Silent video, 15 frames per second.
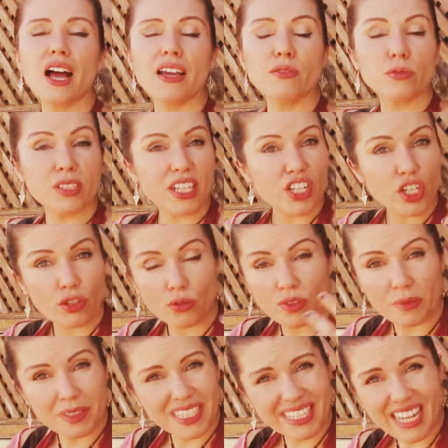in relation to
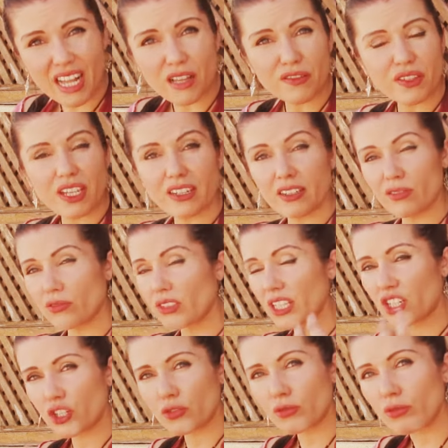themselves and in
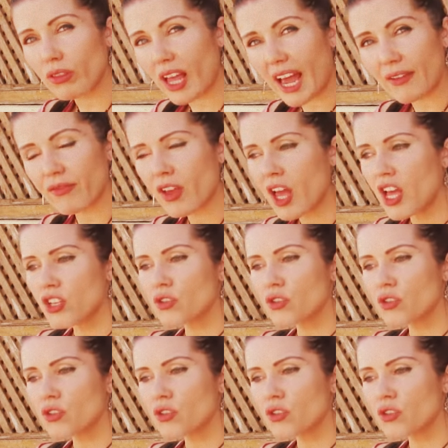relation to life.